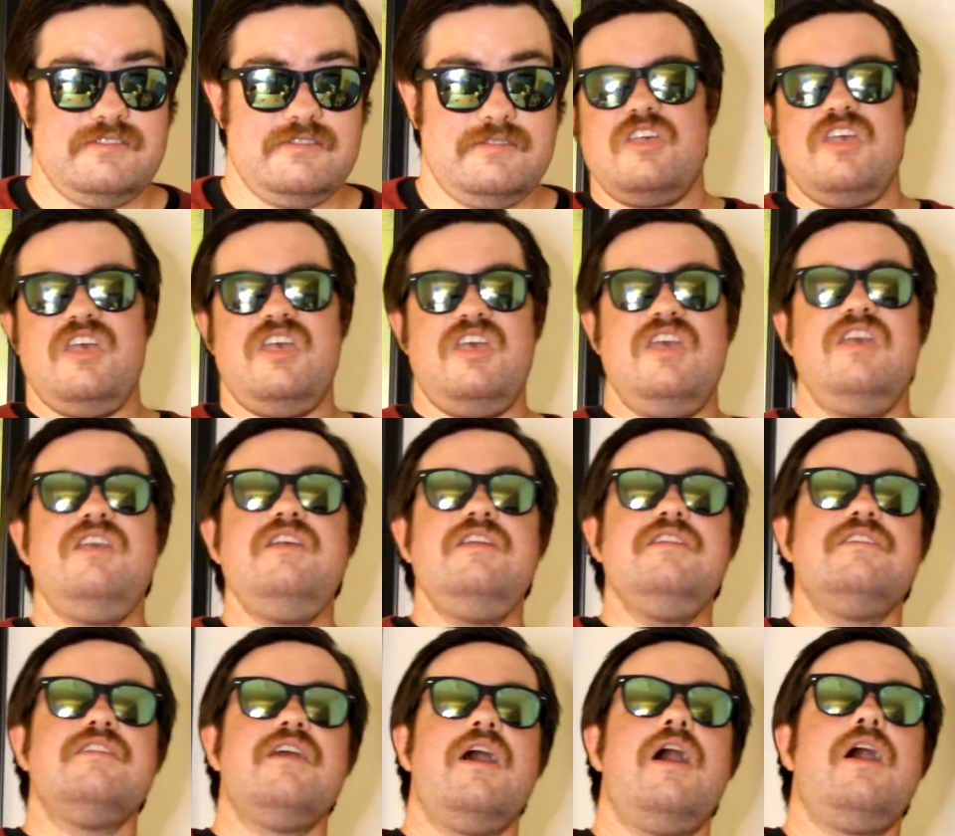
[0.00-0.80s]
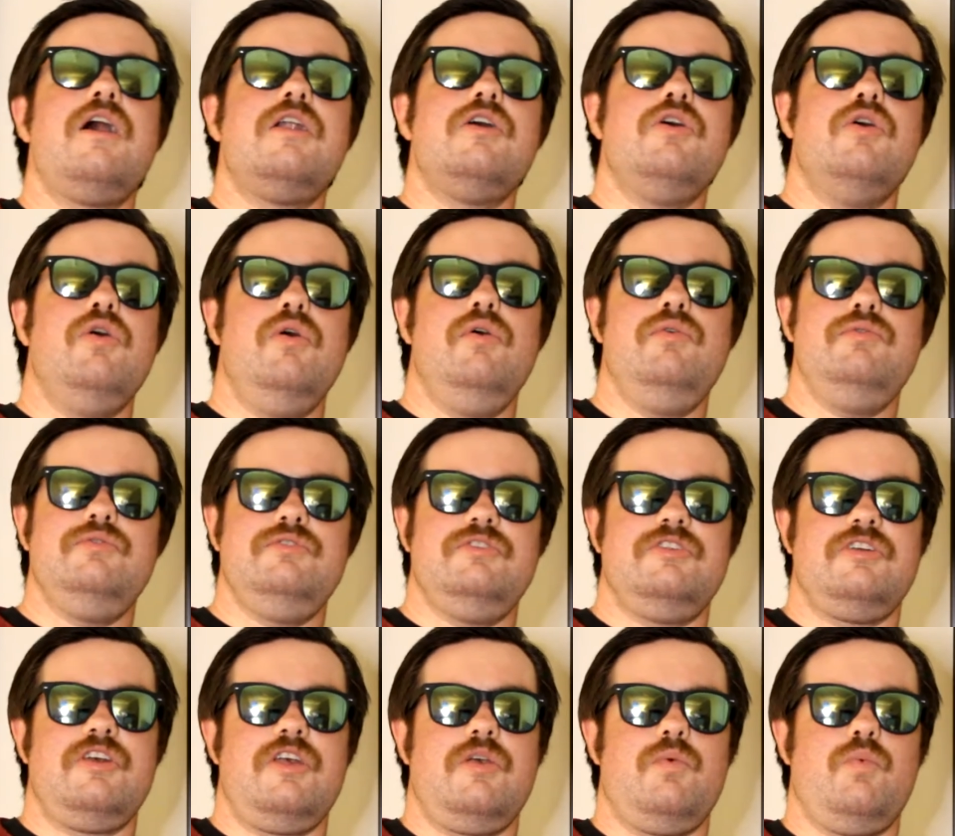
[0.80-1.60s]
He not
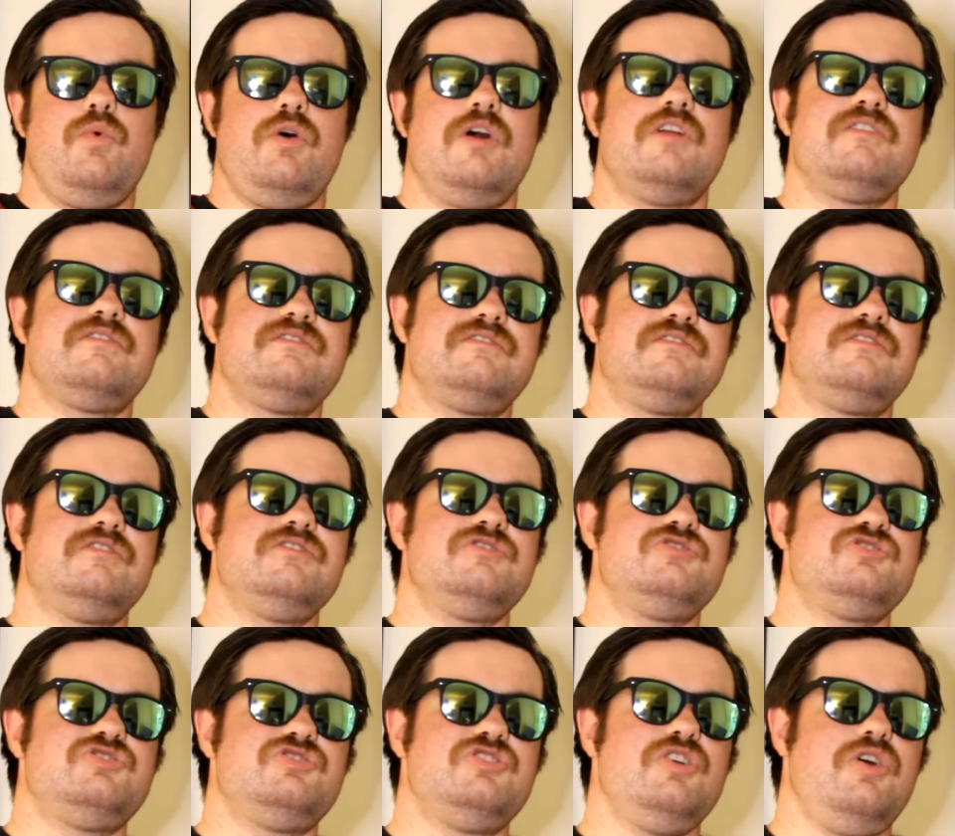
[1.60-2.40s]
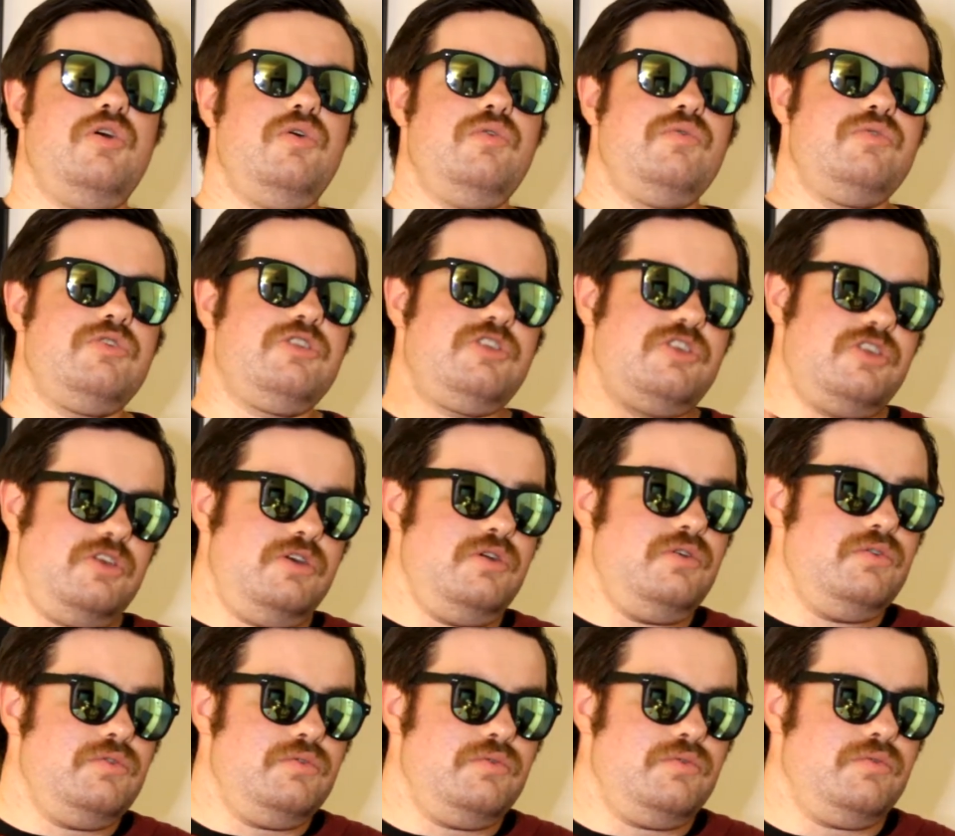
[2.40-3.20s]
only wants to show
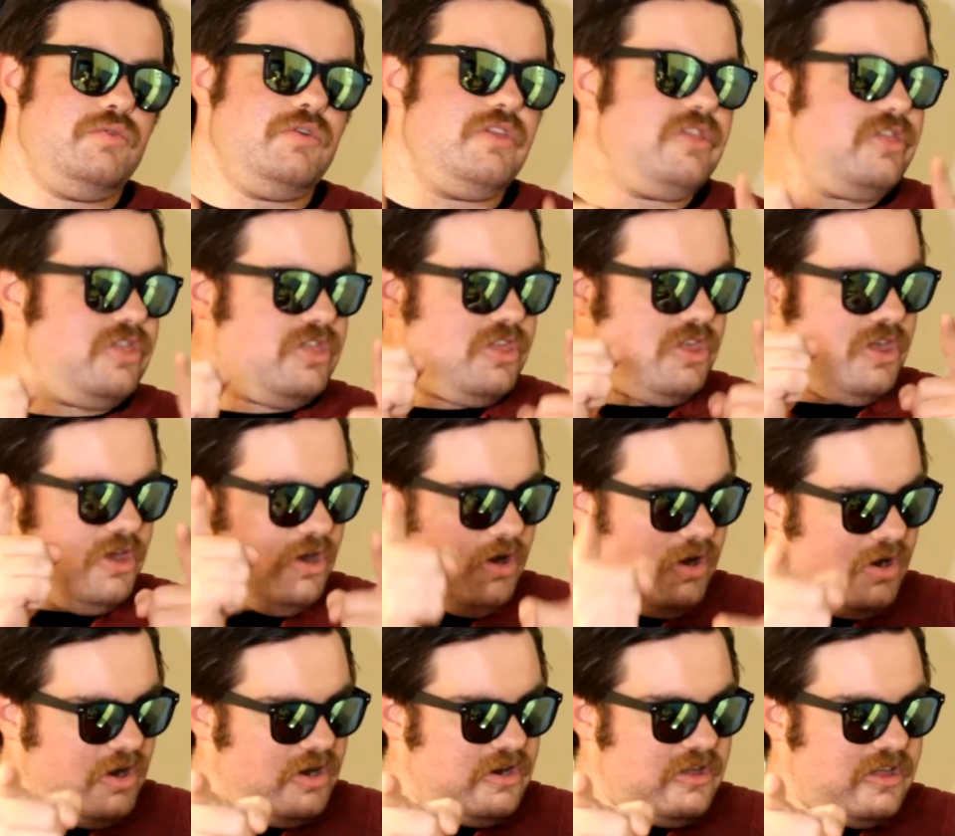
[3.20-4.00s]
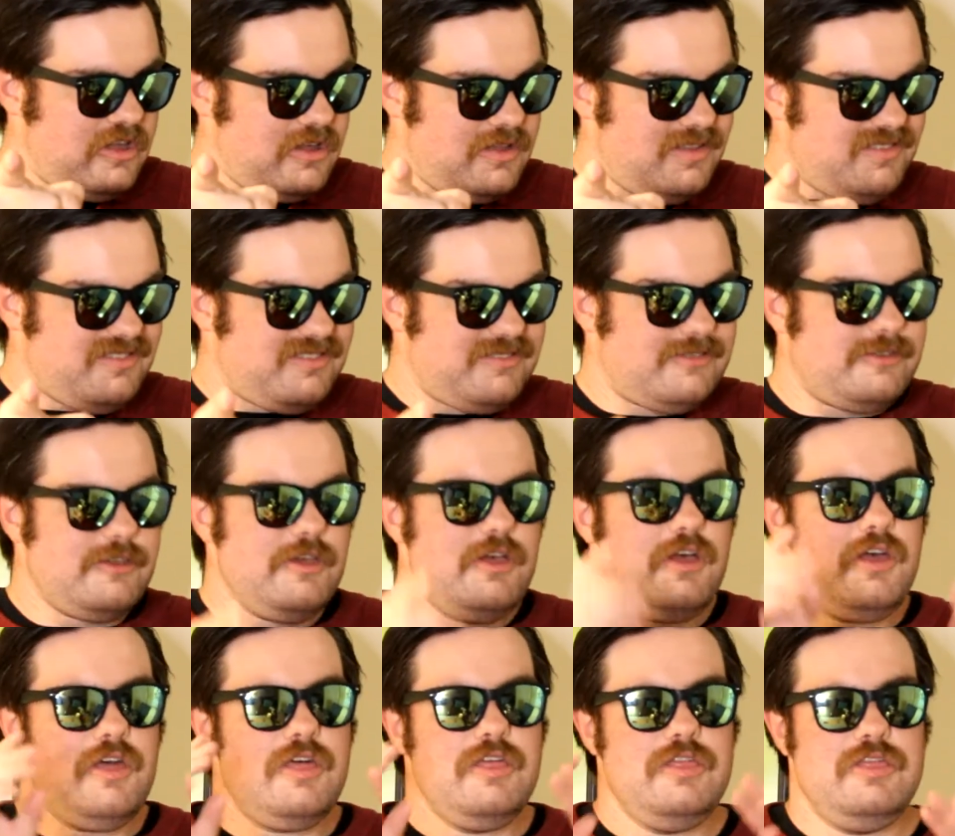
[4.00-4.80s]
you, the audience,
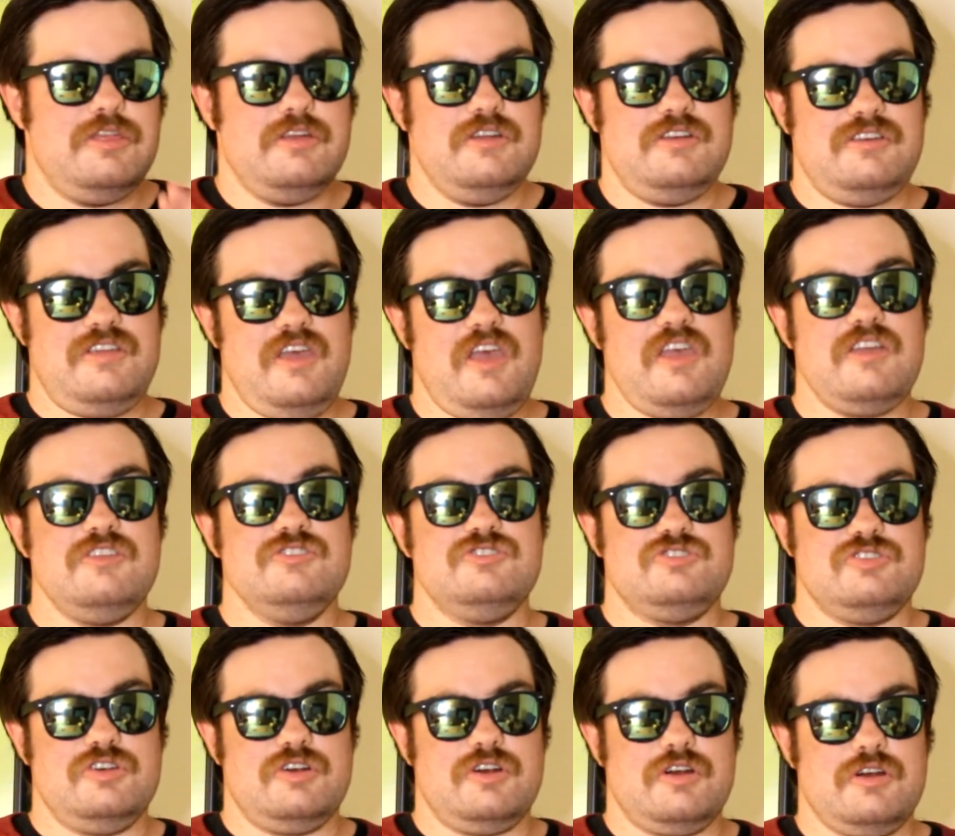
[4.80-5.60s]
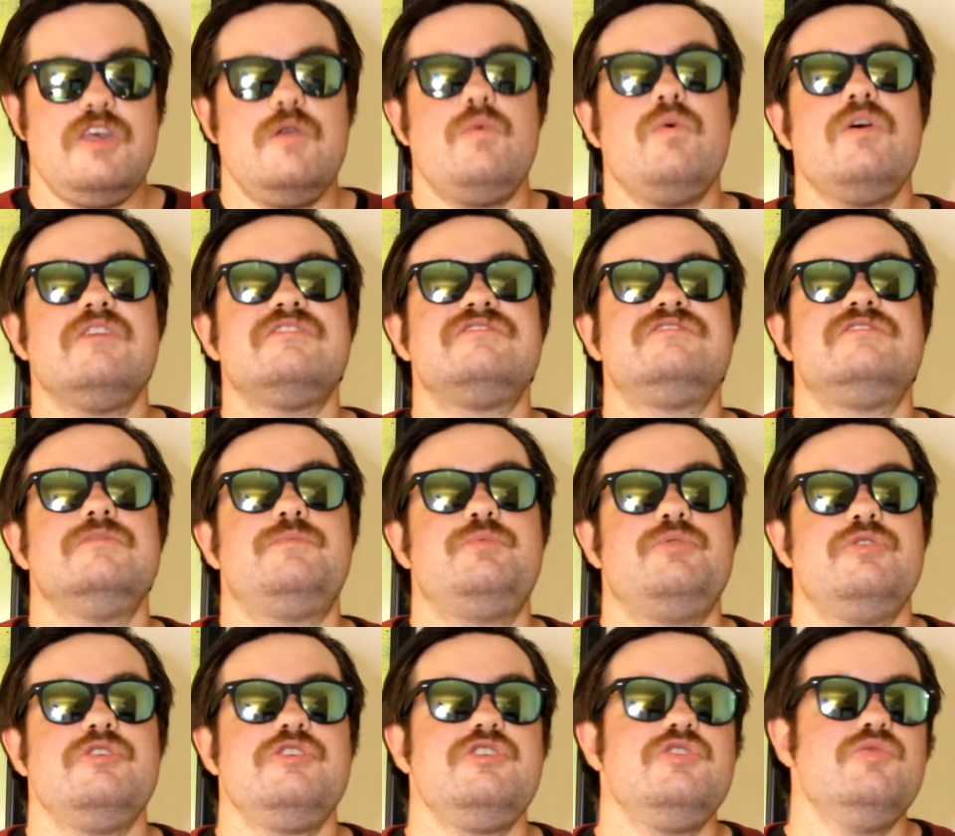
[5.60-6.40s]
the danger. He wants to
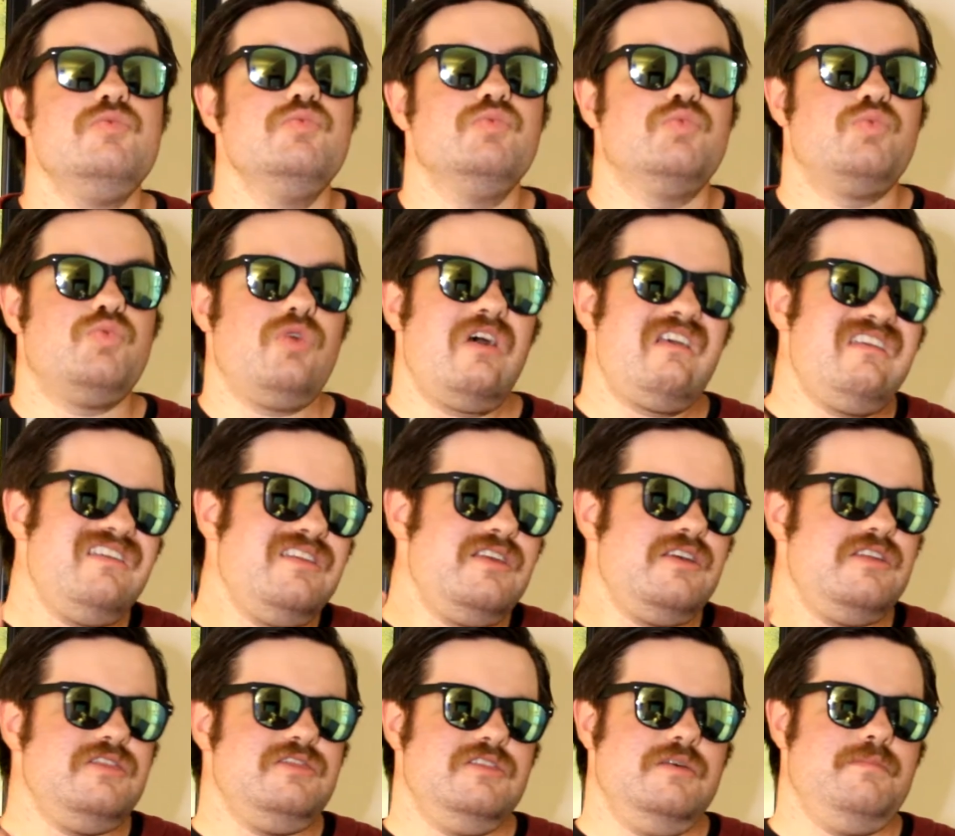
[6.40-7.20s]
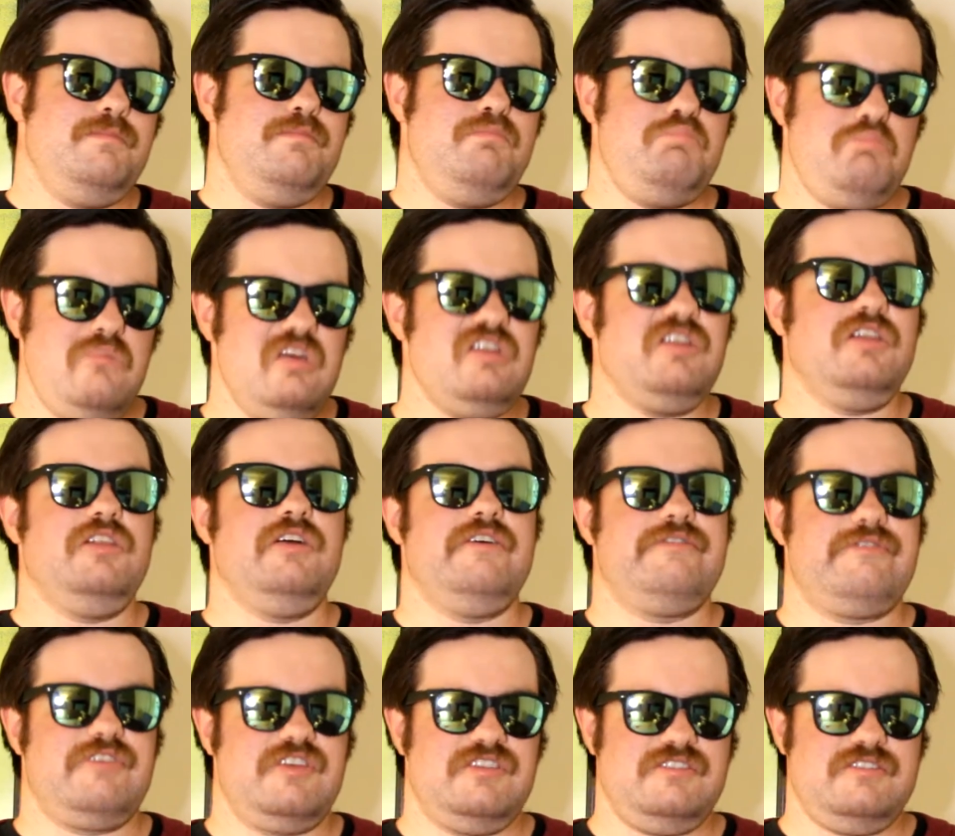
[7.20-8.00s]
put you right in the middle
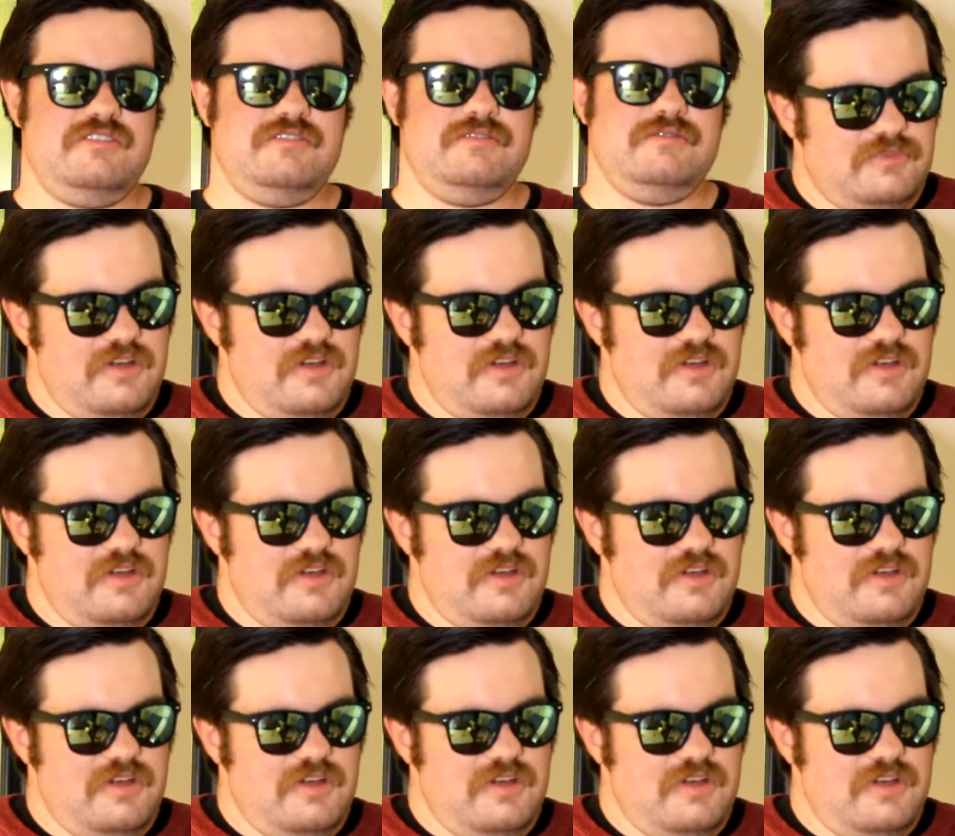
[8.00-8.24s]
of it.